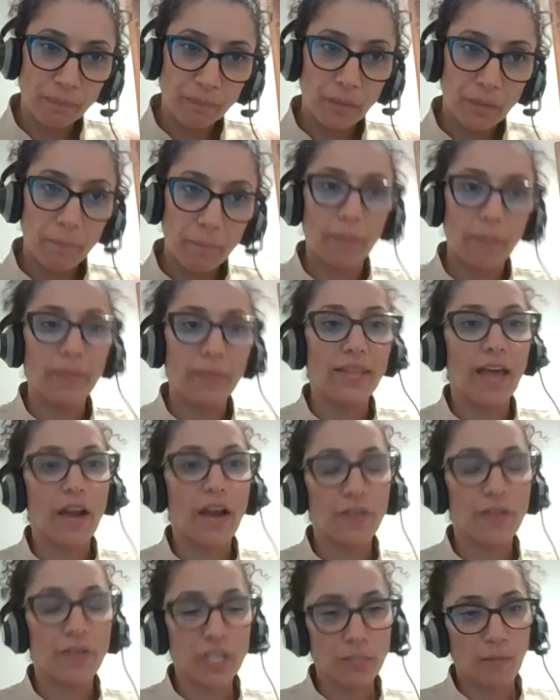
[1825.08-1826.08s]
maybe they
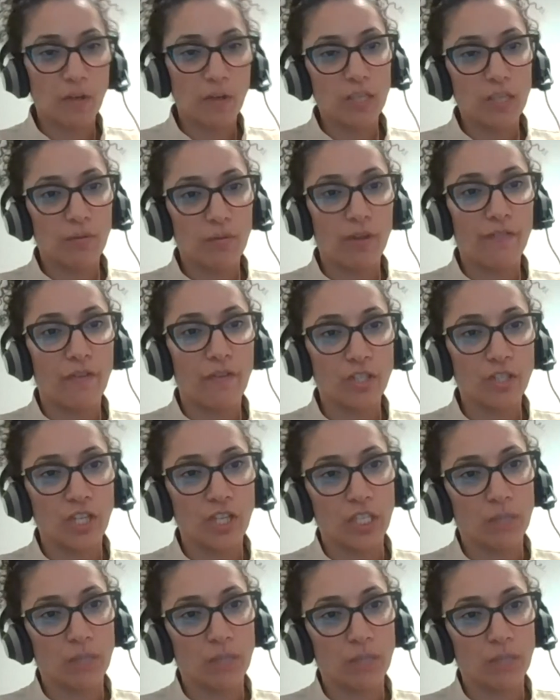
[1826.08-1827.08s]
are responsible for
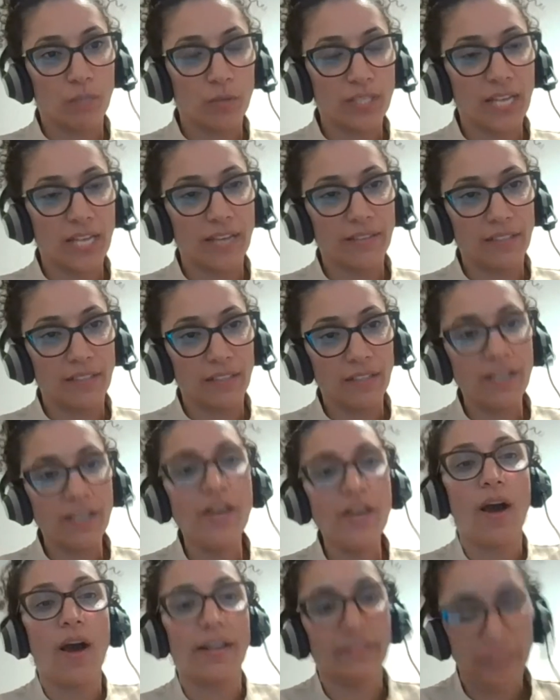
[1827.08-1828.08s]
just presenting
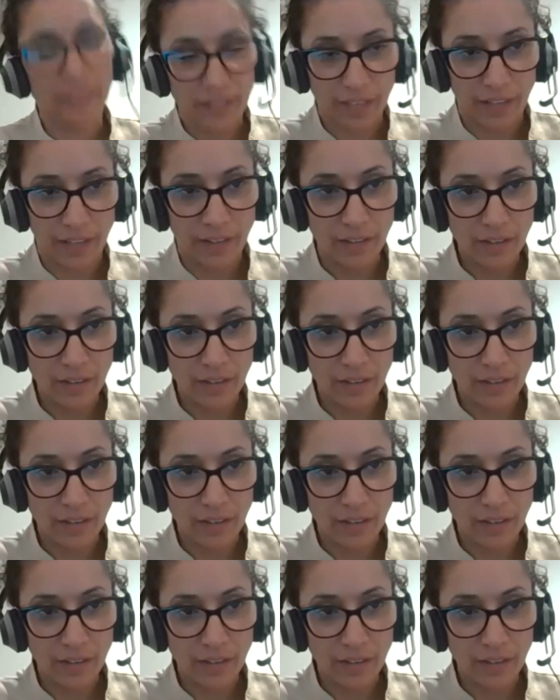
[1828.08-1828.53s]
neoantigen